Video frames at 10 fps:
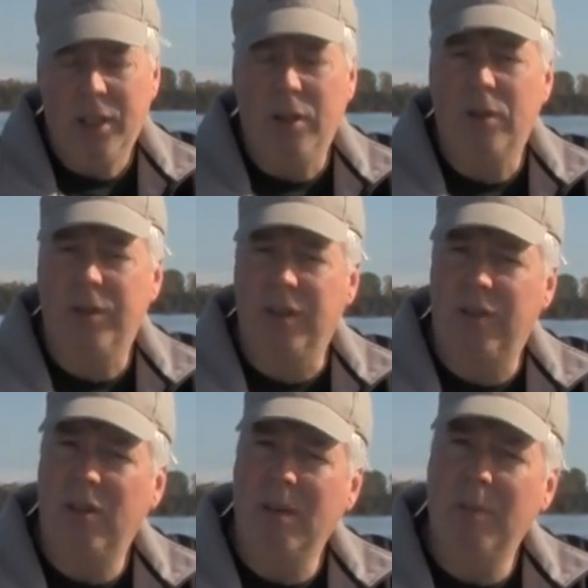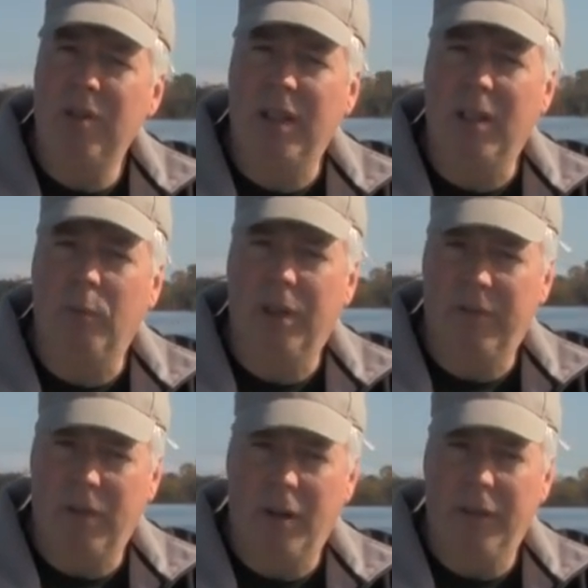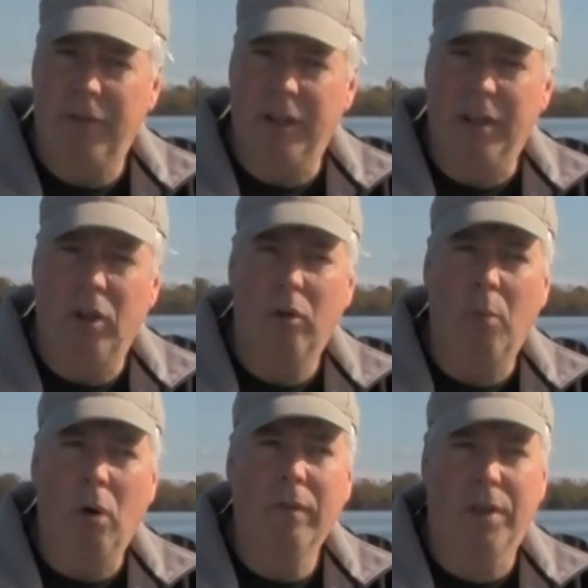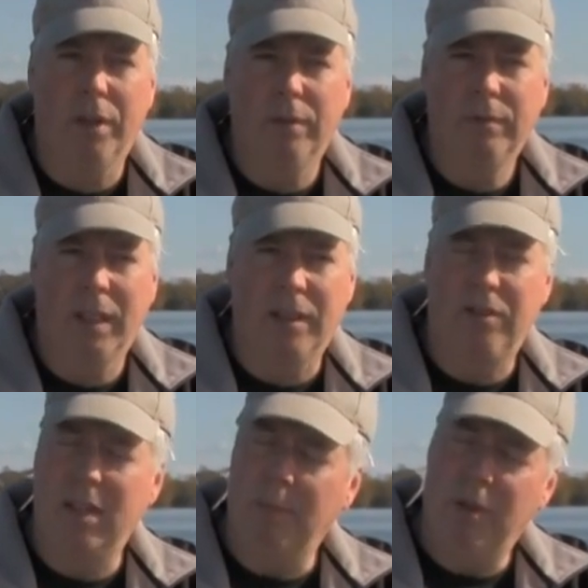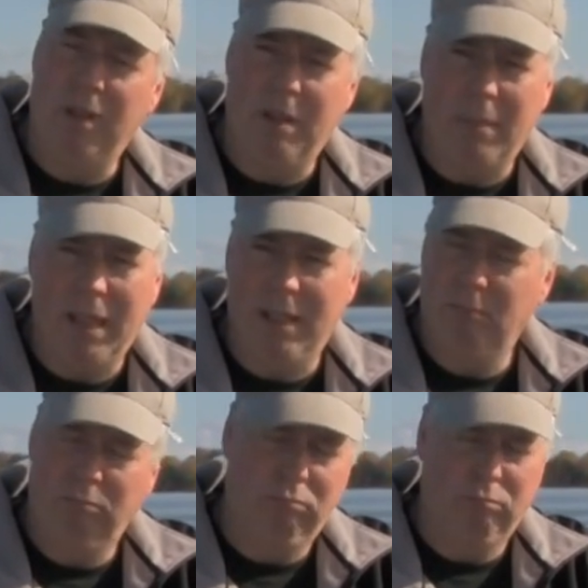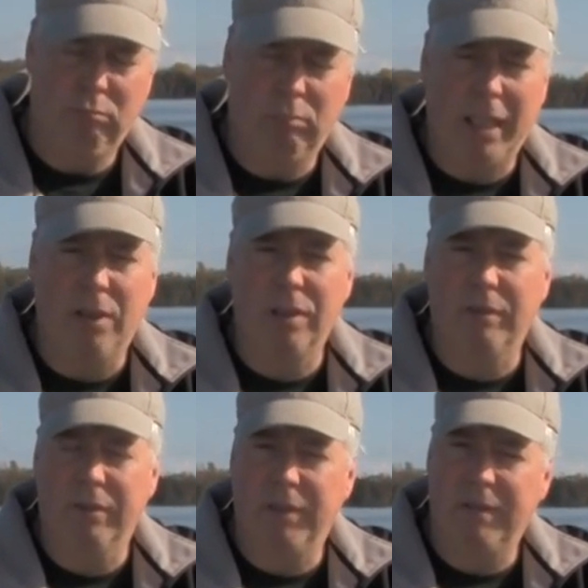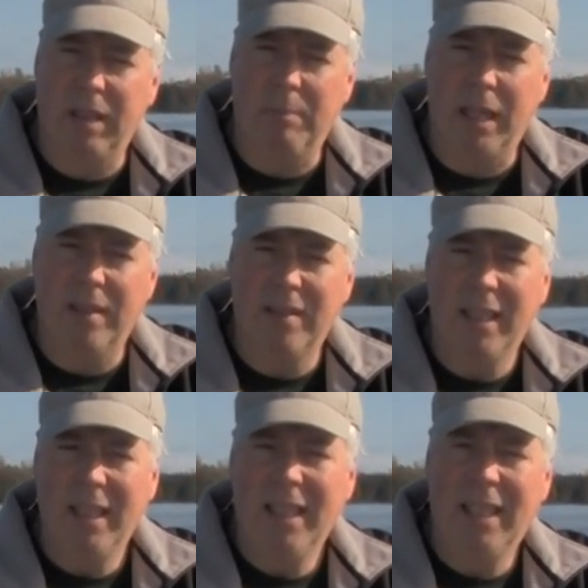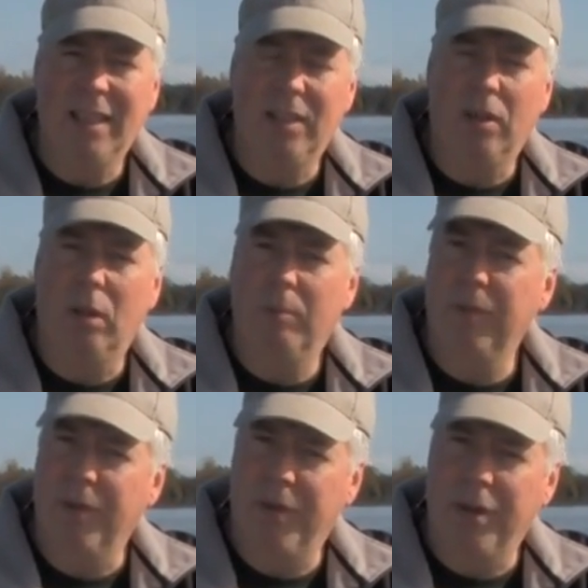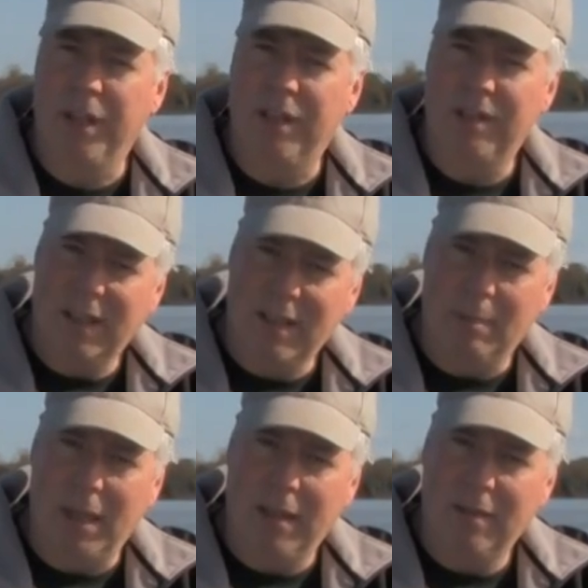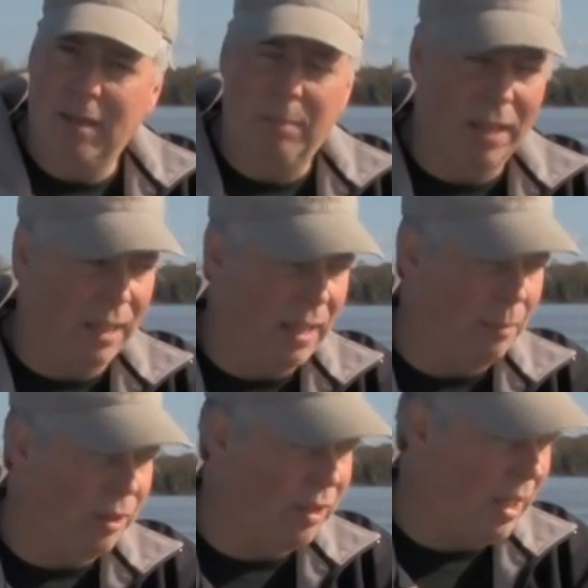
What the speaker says: you use the Chi machine with the far infrared dome over you, and the Chi machine may use it for 15 minutes, and the dome for 30 to 60 minutes, depending on how much